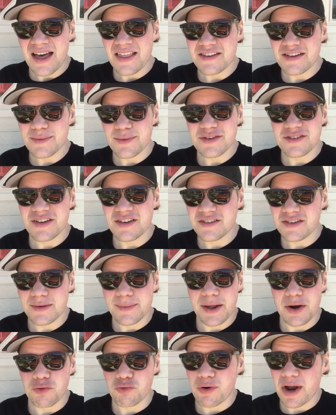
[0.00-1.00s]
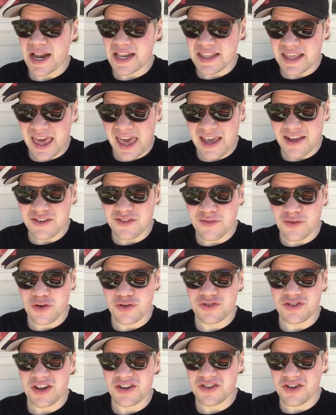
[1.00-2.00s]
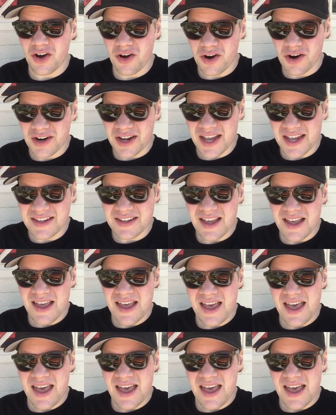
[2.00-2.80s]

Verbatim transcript: Someone was saying something about a red case version at Target.